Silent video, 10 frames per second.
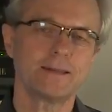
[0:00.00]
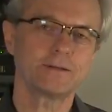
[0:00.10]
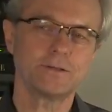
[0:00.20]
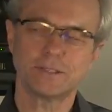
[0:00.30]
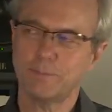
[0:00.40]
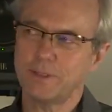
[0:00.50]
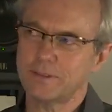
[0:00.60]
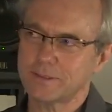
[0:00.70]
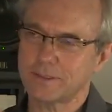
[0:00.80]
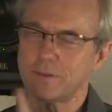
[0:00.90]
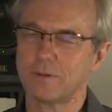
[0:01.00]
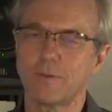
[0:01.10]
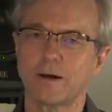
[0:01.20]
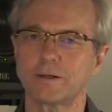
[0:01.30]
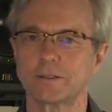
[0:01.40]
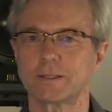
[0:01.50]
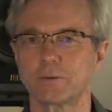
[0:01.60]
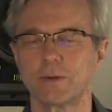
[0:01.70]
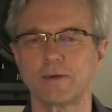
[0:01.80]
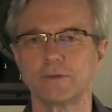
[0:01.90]
And in good studio monitors
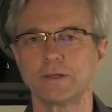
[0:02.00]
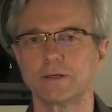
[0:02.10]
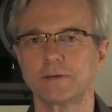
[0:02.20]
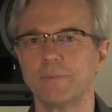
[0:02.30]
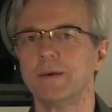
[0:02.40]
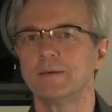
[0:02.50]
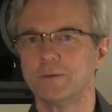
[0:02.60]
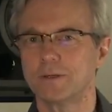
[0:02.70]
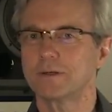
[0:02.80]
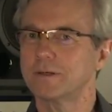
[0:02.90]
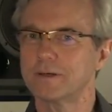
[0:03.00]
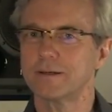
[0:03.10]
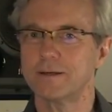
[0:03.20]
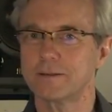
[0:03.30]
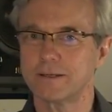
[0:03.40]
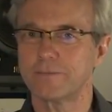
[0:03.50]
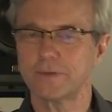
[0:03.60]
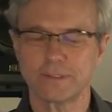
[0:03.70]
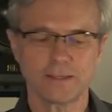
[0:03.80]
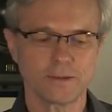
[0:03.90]
like we have in here, you can clearly hear the
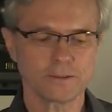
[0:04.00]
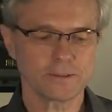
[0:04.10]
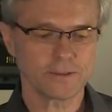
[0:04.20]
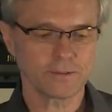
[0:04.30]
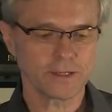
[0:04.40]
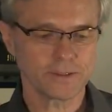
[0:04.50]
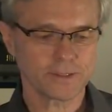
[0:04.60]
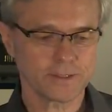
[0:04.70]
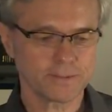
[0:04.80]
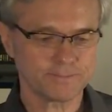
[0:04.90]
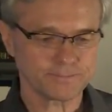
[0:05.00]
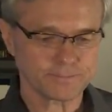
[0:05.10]
difference in those relationships.